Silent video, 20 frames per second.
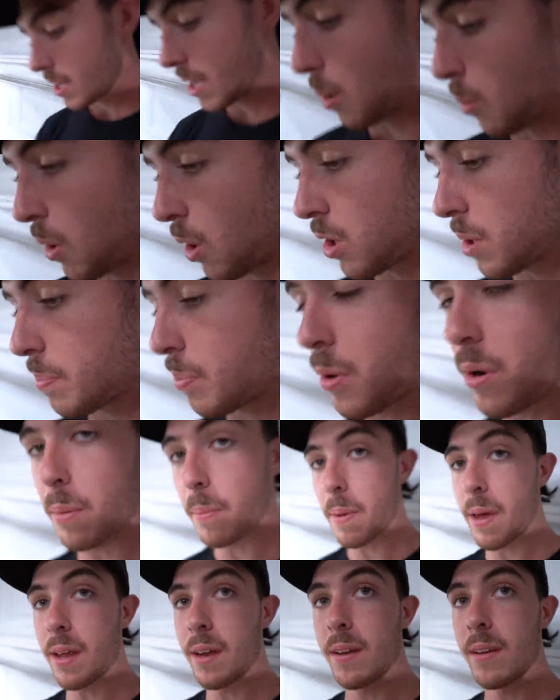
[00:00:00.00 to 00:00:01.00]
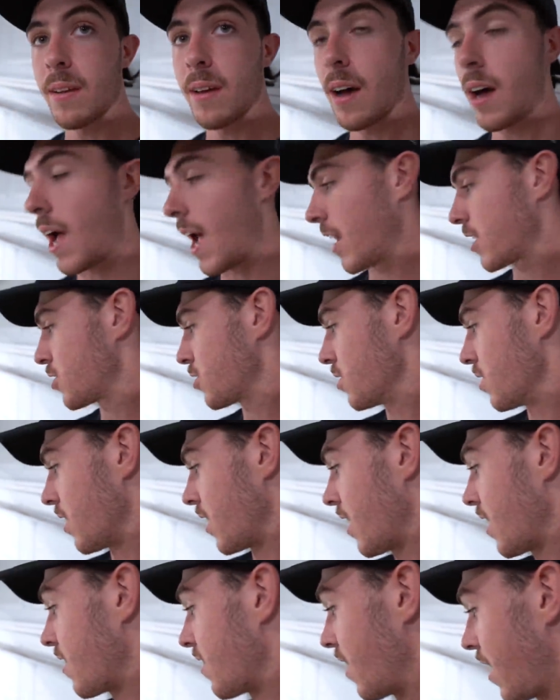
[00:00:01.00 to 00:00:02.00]
Yeah, we already put him in,
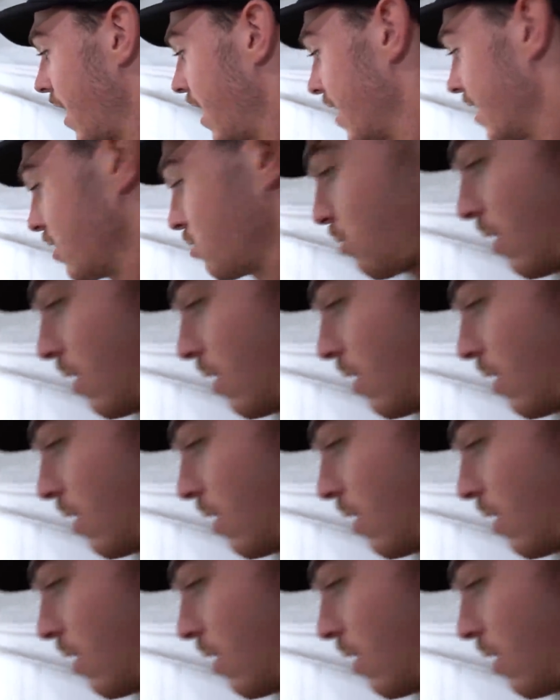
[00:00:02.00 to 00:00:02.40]
actually, and he's